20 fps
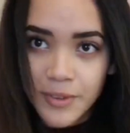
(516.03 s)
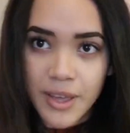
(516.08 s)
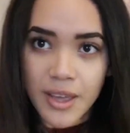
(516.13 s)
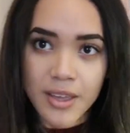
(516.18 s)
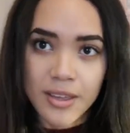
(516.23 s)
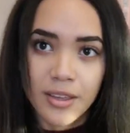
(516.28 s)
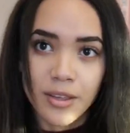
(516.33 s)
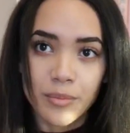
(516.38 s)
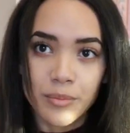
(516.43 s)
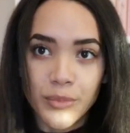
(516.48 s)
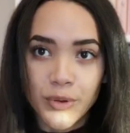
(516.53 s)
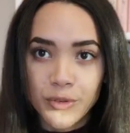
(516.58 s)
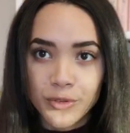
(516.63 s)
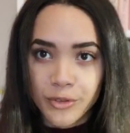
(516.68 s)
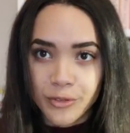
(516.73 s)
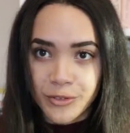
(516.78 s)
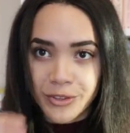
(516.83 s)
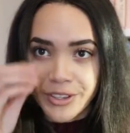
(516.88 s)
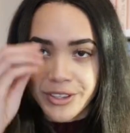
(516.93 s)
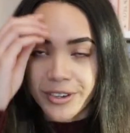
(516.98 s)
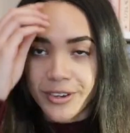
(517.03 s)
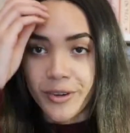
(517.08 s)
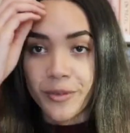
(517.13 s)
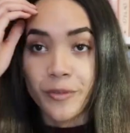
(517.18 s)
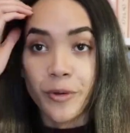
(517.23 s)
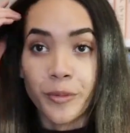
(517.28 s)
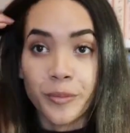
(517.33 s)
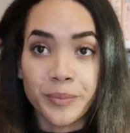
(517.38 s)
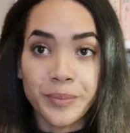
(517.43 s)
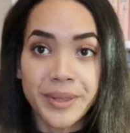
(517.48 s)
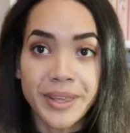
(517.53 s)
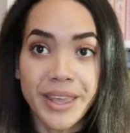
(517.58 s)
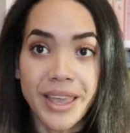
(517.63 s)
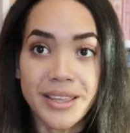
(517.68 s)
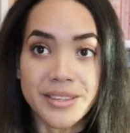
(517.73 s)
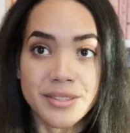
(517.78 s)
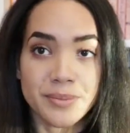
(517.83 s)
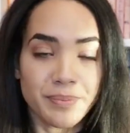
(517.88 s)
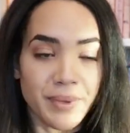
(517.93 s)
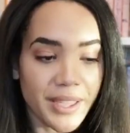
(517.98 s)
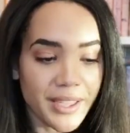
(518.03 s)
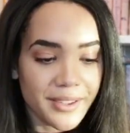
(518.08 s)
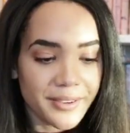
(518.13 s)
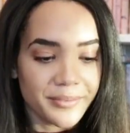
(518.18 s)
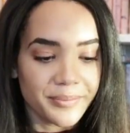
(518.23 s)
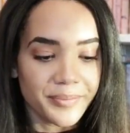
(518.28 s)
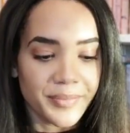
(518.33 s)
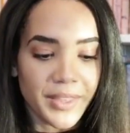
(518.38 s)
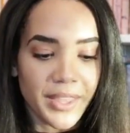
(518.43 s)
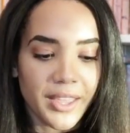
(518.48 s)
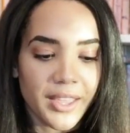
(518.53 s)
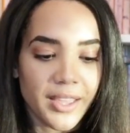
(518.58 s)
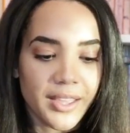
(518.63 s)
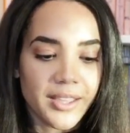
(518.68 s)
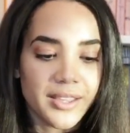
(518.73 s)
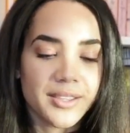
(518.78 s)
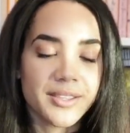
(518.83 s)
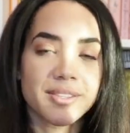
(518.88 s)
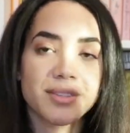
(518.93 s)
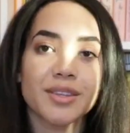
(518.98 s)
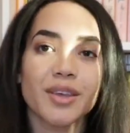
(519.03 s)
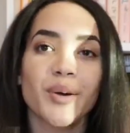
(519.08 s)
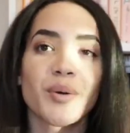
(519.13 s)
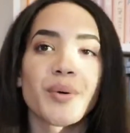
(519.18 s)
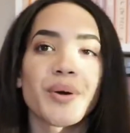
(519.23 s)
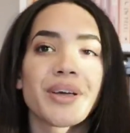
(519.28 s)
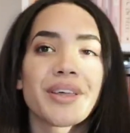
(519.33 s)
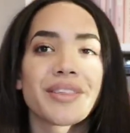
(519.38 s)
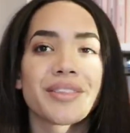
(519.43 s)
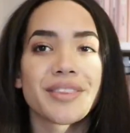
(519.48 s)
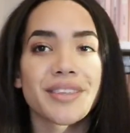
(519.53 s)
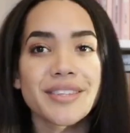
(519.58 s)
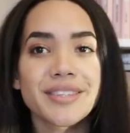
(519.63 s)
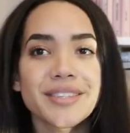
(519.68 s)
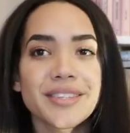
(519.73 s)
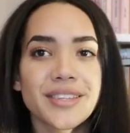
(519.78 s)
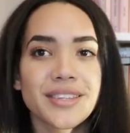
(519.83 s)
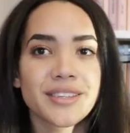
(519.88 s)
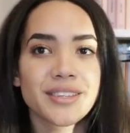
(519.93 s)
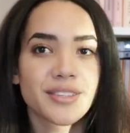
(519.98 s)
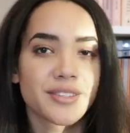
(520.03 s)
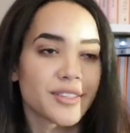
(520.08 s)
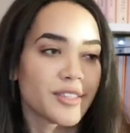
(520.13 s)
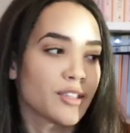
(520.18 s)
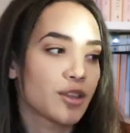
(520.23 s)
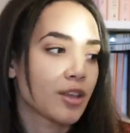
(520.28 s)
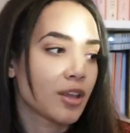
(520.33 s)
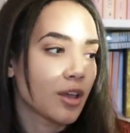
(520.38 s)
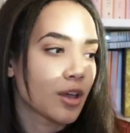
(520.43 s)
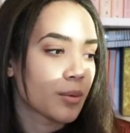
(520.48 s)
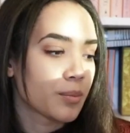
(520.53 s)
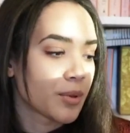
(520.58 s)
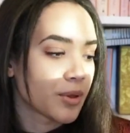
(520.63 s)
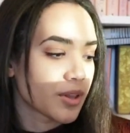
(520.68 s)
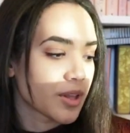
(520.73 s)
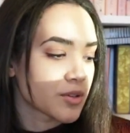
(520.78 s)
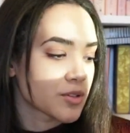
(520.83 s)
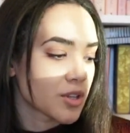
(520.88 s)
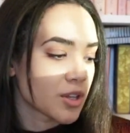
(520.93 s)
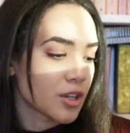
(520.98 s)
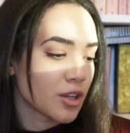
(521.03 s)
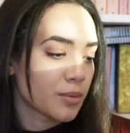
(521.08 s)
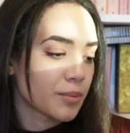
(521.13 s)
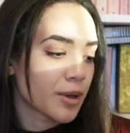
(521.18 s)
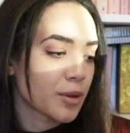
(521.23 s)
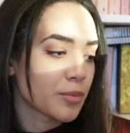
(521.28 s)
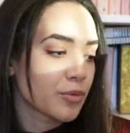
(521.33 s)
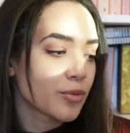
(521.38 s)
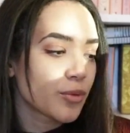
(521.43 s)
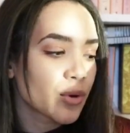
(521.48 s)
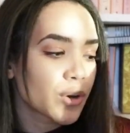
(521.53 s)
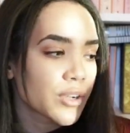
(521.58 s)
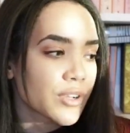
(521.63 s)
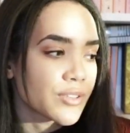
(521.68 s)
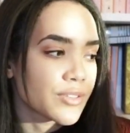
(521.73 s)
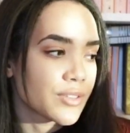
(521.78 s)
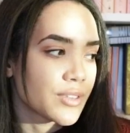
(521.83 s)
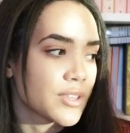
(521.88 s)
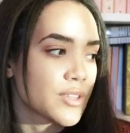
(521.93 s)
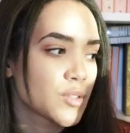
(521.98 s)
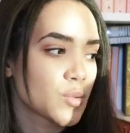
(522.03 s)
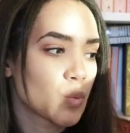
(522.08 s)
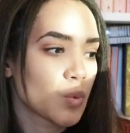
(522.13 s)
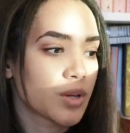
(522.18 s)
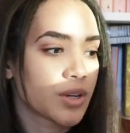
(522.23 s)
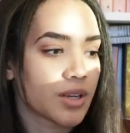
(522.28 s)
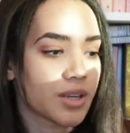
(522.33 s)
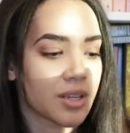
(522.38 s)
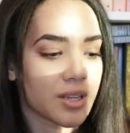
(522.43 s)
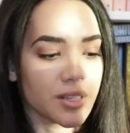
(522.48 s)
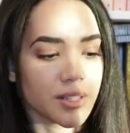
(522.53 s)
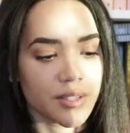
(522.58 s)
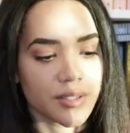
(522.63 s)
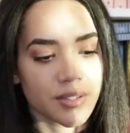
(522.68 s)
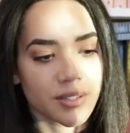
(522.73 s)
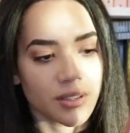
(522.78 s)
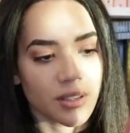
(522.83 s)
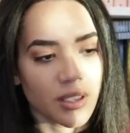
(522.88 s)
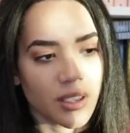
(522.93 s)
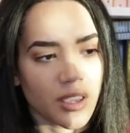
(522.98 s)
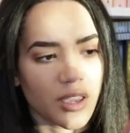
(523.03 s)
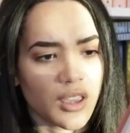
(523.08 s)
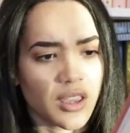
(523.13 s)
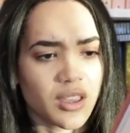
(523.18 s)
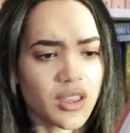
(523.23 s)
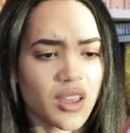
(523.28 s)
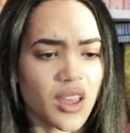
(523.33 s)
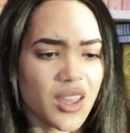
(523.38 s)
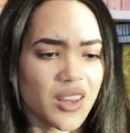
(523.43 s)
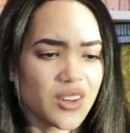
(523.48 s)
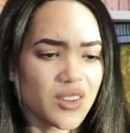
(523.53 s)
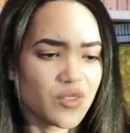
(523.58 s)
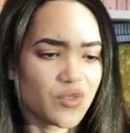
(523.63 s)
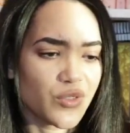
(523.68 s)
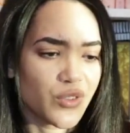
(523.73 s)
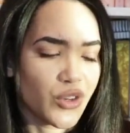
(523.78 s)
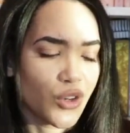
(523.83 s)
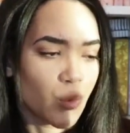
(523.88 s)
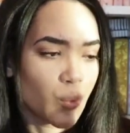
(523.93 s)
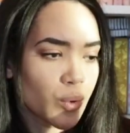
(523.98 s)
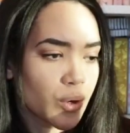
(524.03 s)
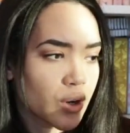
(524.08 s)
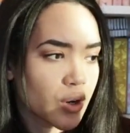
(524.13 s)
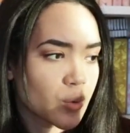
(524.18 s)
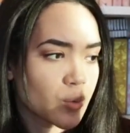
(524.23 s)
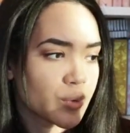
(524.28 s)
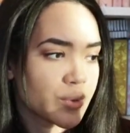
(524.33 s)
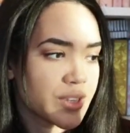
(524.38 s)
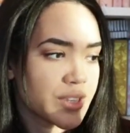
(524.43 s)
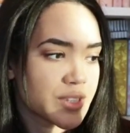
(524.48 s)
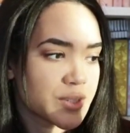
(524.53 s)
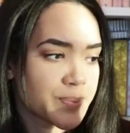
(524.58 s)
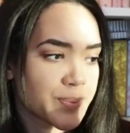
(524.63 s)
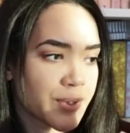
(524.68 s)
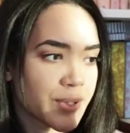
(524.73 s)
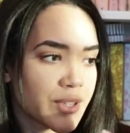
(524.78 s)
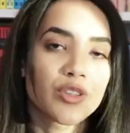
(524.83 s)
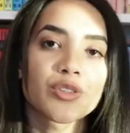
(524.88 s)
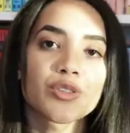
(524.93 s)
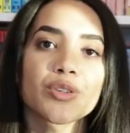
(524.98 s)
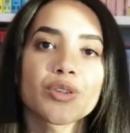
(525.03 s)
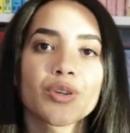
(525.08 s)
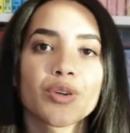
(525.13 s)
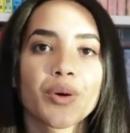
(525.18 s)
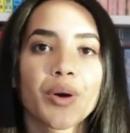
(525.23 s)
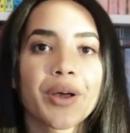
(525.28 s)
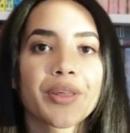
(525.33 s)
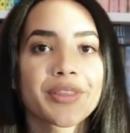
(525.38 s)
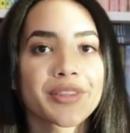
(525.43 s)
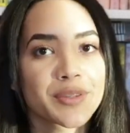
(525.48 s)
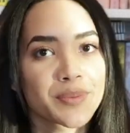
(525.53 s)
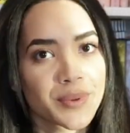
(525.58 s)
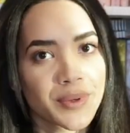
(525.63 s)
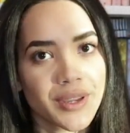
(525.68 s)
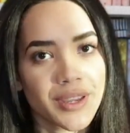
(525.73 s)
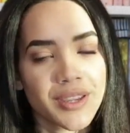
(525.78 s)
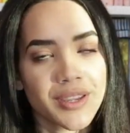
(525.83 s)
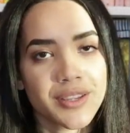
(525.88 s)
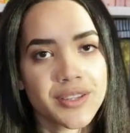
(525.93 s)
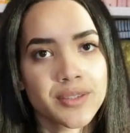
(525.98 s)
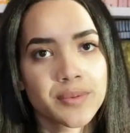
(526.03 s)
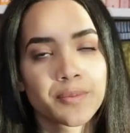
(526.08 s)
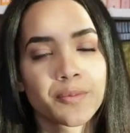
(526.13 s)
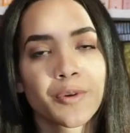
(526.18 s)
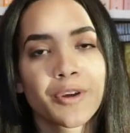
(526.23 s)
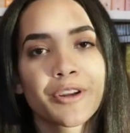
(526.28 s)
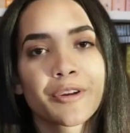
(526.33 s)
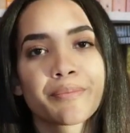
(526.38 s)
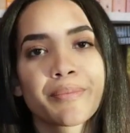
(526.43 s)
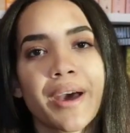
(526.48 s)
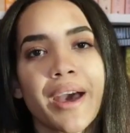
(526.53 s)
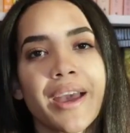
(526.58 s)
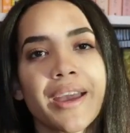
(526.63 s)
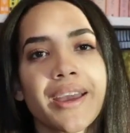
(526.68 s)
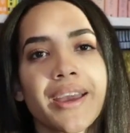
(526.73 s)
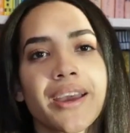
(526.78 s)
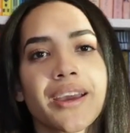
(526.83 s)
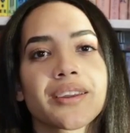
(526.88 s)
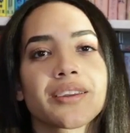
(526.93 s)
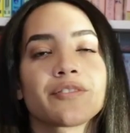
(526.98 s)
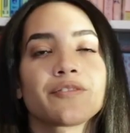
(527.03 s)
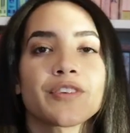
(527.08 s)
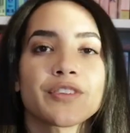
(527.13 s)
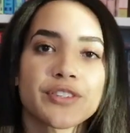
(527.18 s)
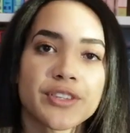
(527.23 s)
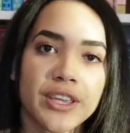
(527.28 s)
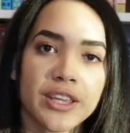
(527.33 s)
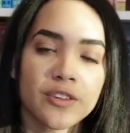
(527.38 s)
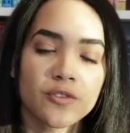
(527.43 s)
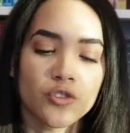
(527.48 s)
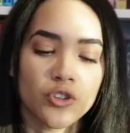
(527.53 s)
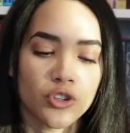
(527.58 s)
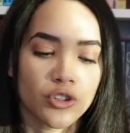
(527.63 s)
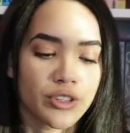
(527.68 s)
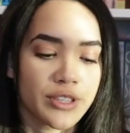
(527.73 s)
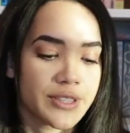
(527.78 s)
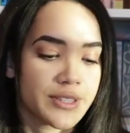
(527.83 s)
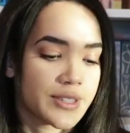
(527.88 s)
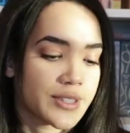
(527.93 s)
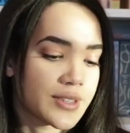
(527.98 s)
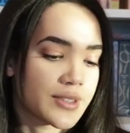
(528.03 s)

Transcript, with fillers: I move over here, it won't be as bad. So this is the book I was talking about before. This one is a kind of newer release book. So this book is written by an investigative journalist.